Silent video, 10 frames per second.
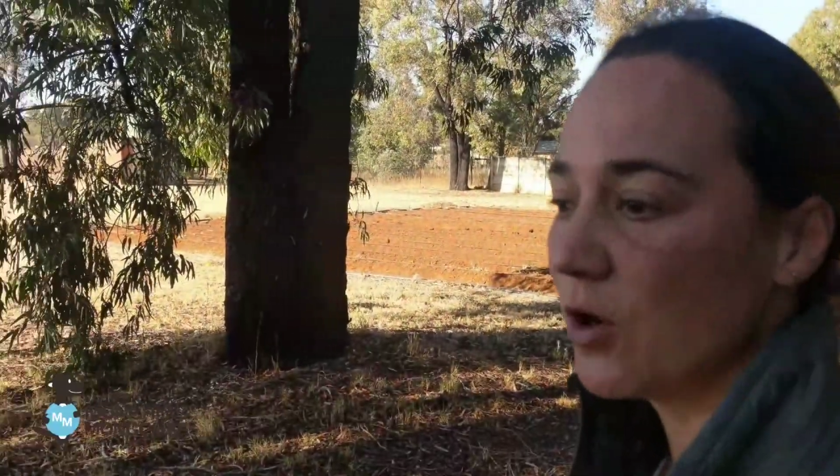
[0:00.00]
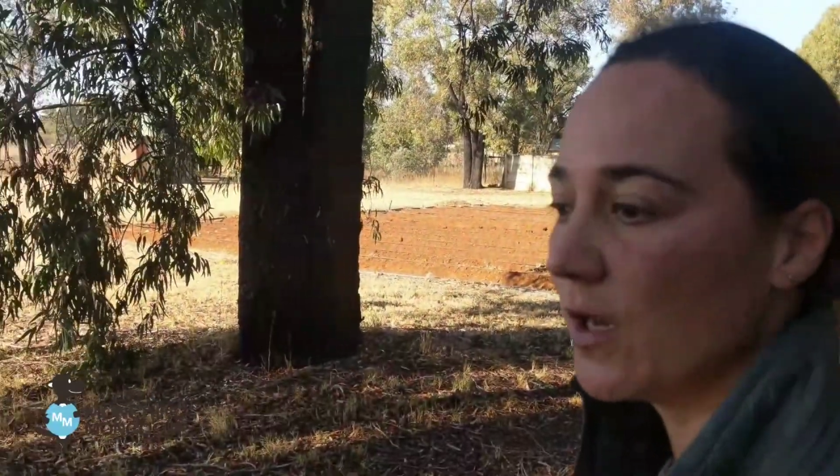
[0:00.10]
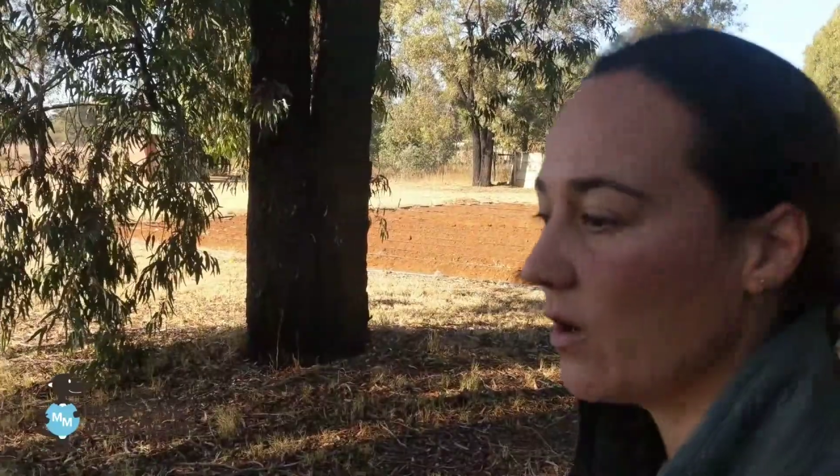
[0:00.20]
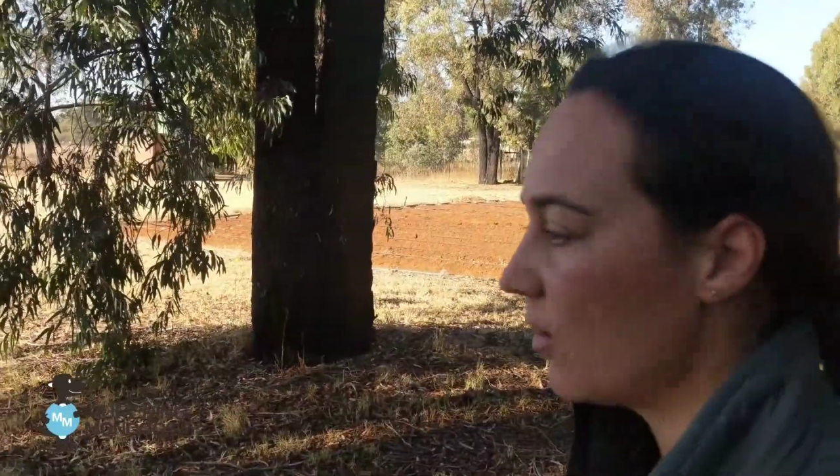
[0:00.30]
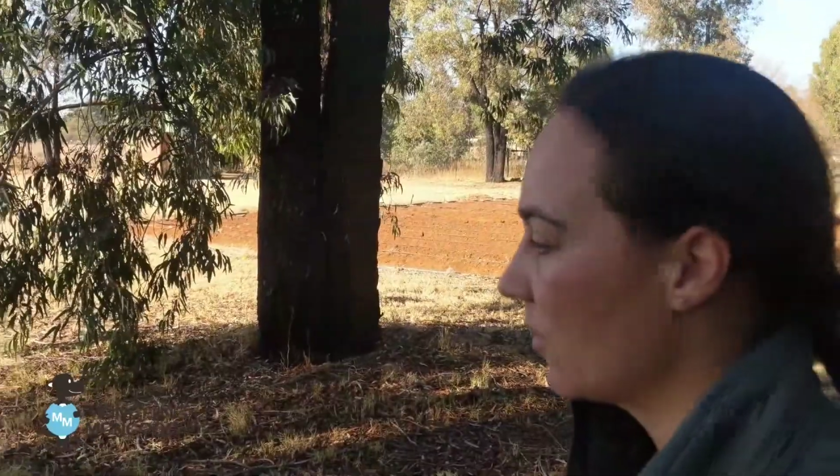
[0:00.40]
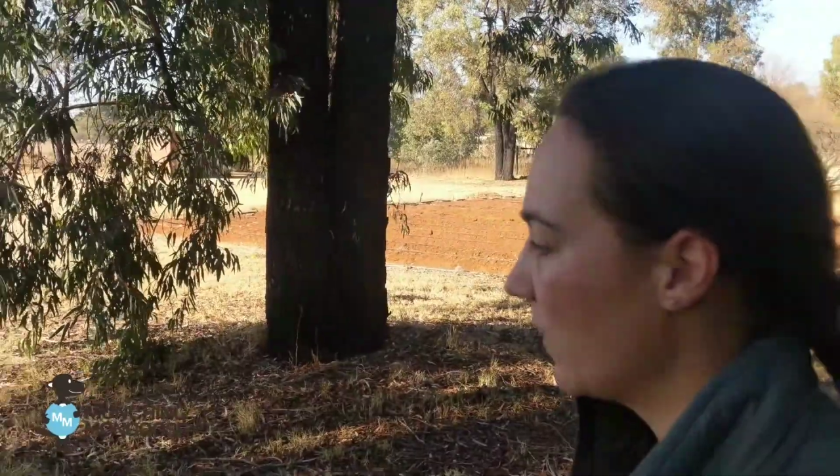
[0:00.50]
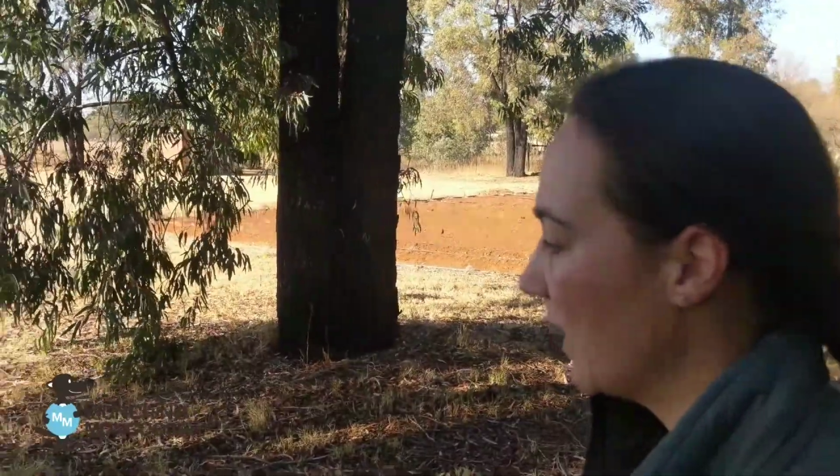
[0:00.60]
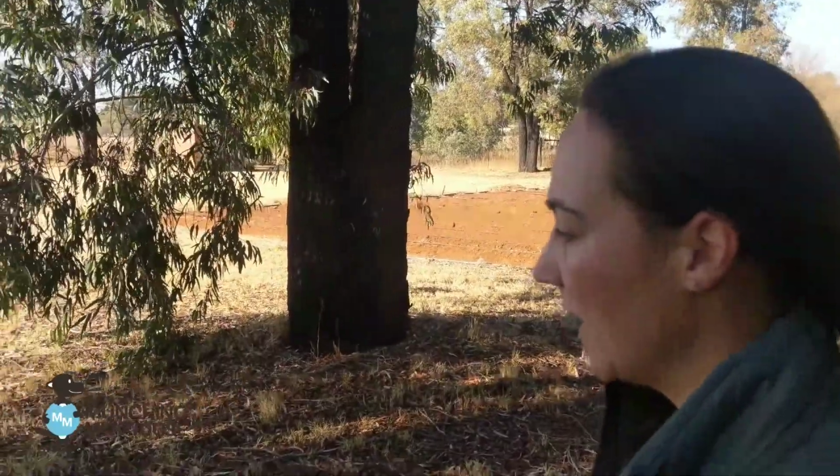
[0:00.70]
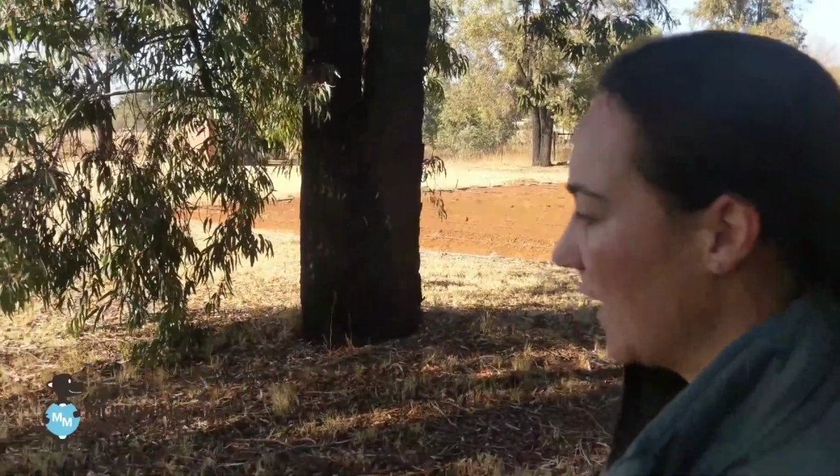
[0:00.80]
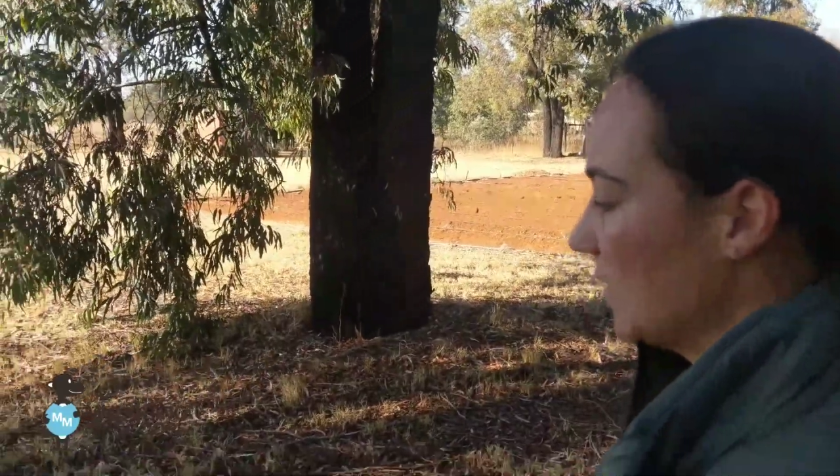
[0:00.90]
earlier on
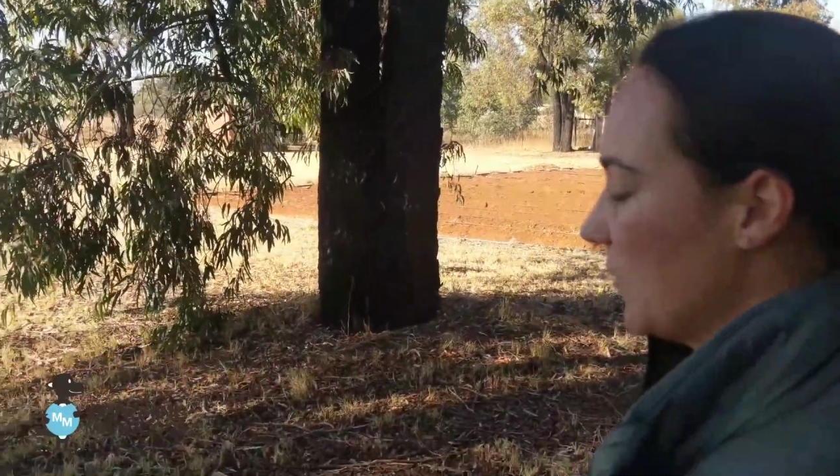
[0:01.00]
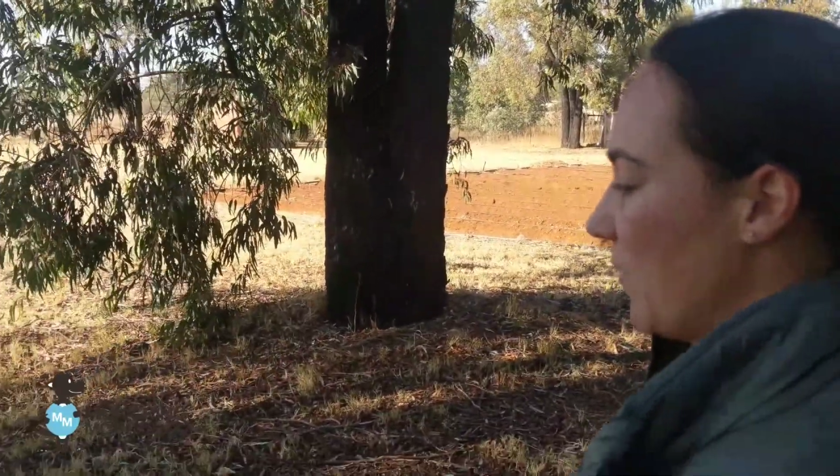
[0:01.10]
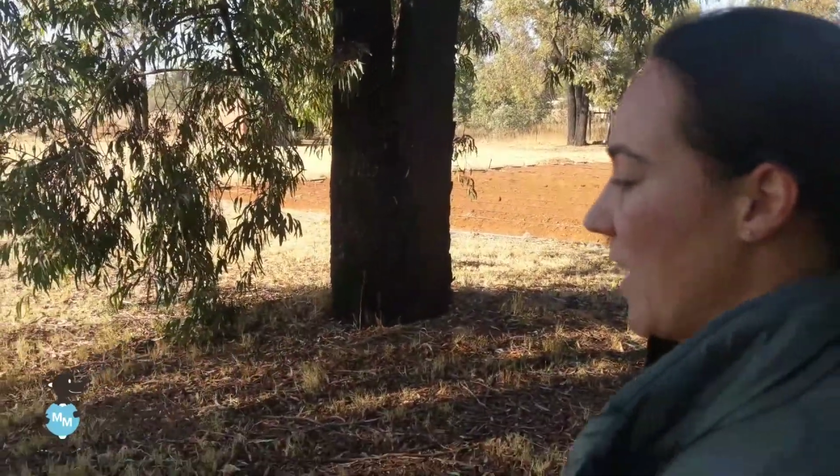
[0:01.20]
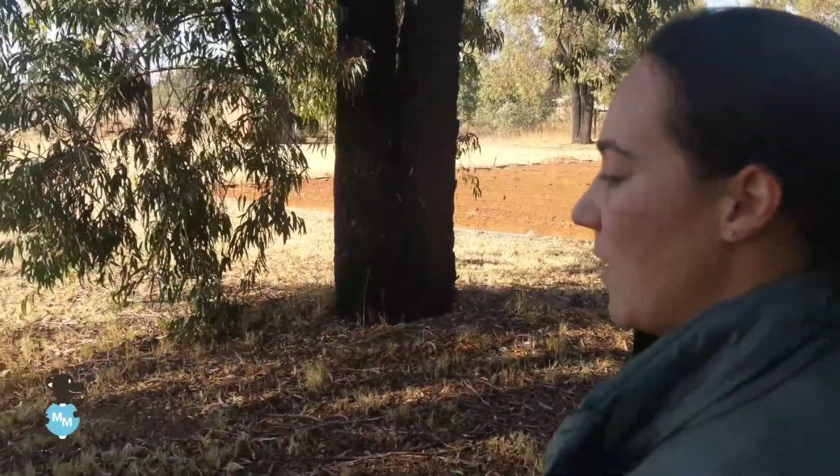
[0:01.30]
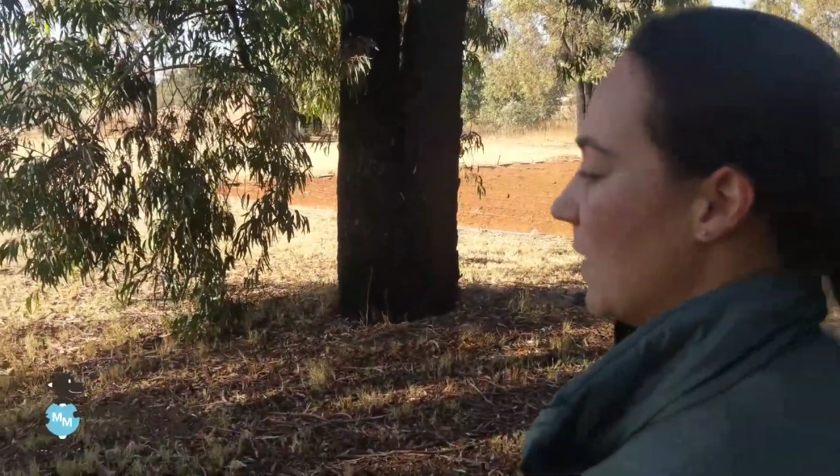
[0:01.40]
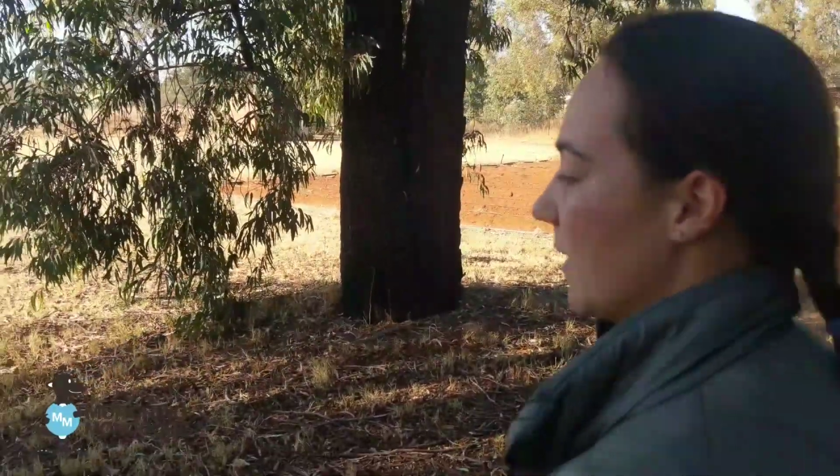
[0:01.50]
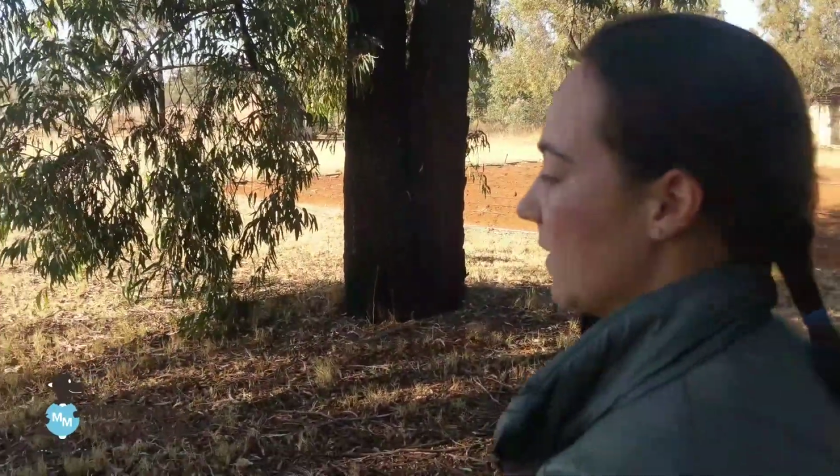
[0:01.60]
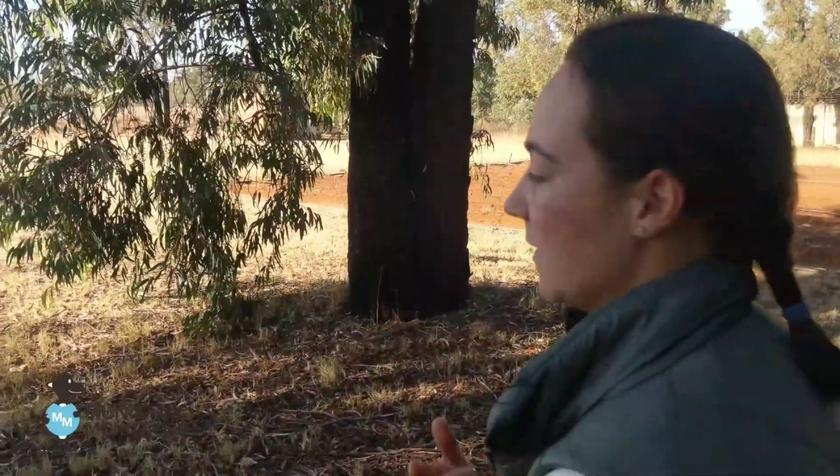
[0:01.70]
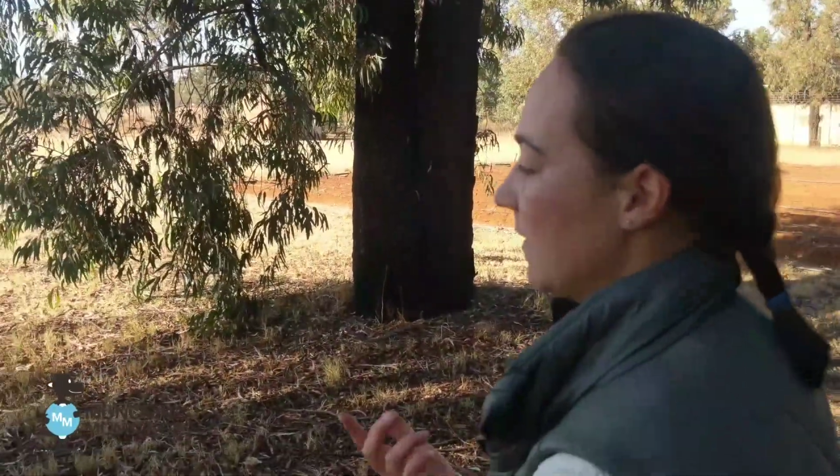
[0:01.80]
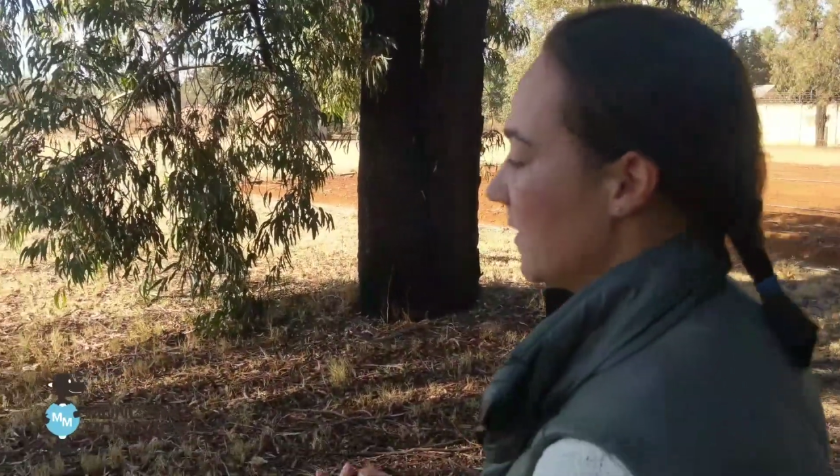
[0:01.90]
will allow to flower.
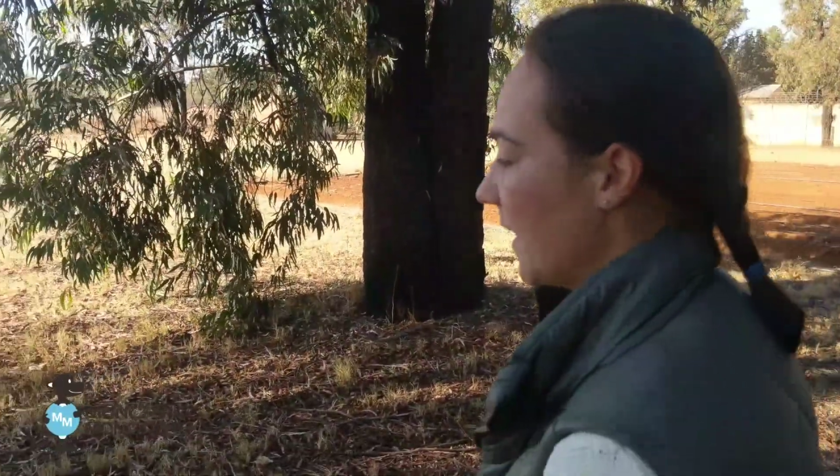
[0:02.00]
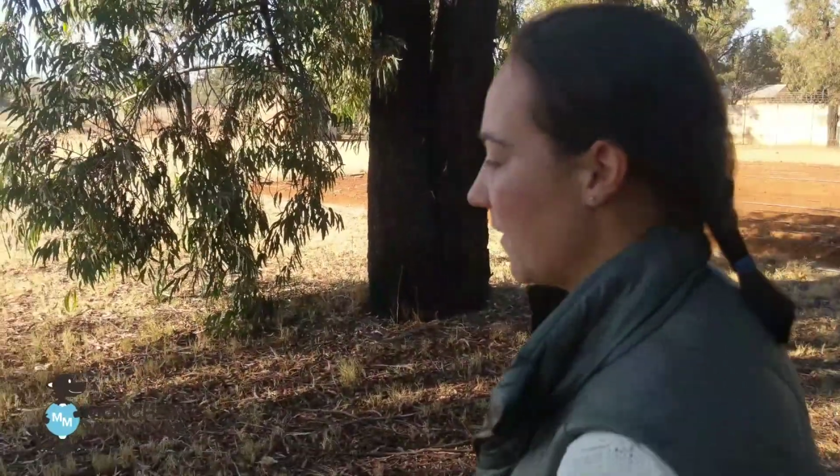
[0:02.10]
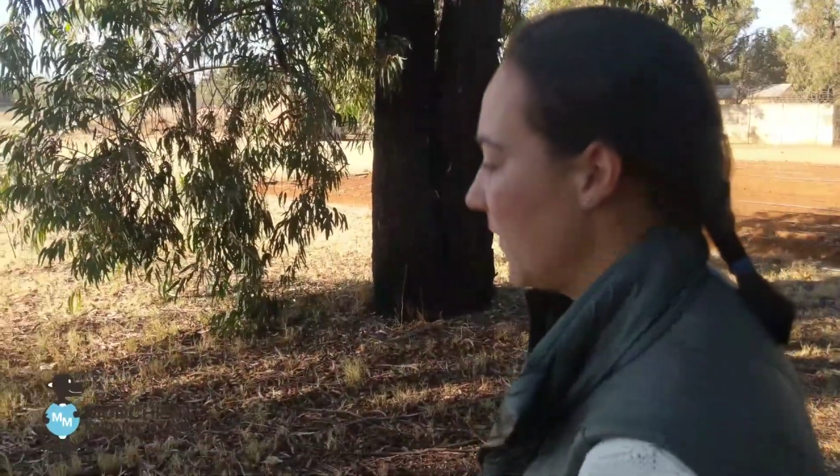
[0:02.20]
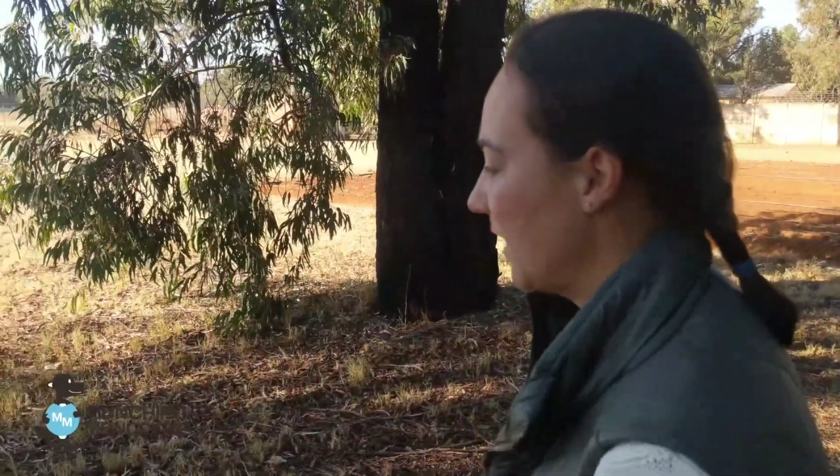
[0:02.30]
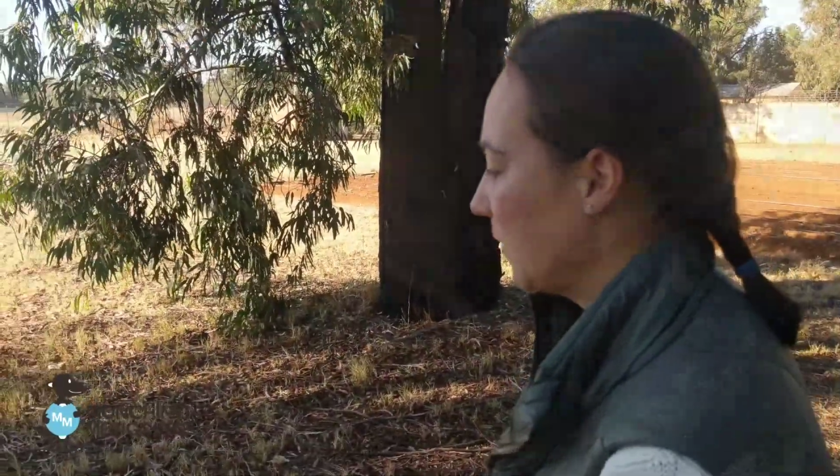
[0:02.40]
That'll feed